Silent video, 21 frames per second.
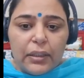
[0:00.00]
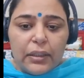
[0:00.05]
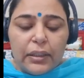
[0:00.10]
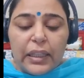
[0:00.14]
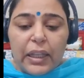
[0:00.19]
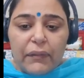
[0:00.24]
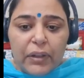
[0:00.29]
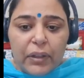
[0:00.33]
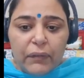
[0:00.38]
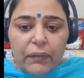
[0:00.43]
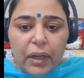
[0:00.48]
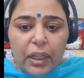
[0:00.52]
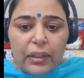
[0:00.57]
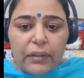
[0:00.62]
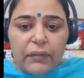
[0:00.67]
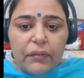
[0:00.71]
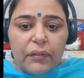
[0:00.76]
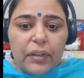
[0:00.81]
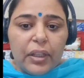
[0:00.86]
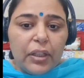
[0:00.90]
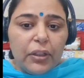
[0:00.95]
level
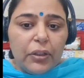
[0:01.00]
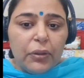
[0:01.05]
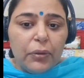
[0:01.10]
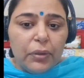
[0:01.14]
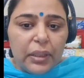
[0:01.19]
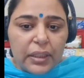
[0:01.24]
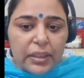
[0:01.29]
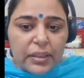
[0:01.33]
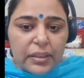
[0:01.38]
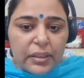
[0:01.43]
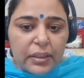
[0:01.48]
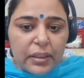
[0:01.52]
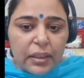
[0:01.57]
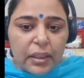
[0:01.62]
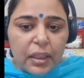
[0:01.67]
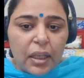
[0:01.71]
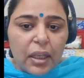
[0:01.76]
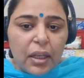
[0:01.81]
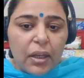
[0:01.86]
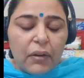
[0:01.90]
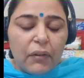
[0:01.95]
1, where you
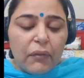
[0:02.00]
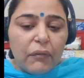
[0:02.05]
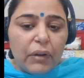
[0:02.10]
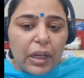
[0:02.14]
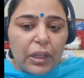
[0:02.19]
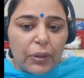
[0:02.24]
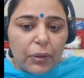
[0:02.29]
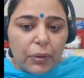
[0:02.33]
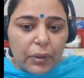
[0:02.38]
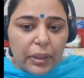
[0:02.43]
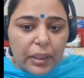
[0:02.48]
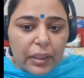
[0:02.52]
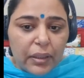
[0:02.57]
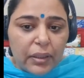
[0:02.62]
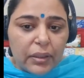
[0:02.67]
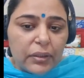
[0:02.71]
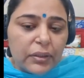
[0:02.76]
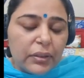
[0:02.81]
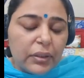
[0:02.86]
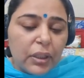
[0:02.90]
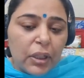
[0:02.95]
listen by your
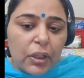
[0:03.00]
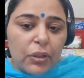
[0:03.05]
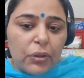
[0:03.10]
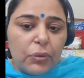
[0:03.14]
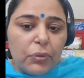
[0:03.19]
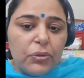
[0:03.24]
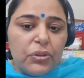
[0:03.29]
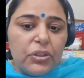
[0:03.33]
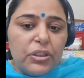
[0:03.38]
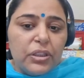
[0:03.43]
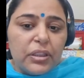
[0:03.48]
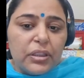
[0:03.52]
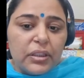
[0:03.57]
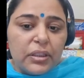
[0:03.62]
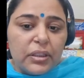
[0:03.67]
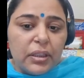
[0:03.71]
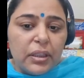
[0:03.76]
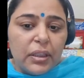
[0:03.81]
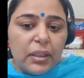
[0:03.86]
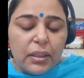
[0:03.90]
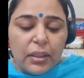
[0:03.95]
ears to
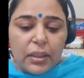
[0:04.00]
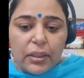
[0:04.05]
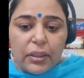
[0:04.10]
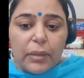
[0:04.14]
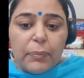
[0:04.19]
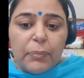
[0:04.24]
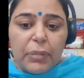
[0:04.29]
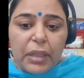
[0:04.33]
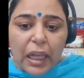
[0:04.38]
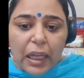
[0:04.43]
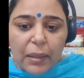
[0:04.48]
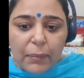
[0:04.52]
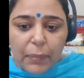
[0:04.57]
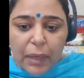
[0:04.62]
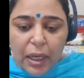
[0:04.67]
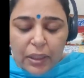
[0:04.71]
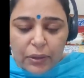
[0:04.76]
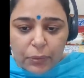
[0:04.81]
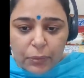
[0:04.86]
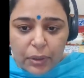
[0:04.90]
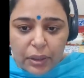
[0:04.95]
just reply
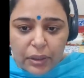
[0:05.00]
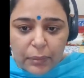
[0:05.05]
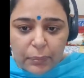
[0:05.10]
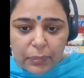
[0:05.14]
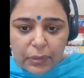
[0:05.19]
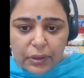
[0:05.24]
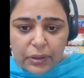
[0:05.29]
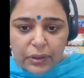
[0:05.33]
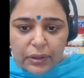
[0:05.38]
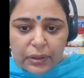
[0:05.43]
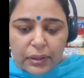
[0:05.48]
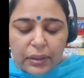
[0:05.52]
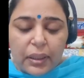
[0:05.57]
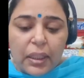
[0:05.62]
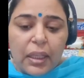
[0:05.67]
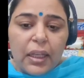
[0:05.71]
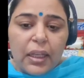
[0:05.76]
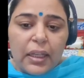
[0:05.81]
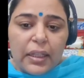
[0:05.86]
back to other person.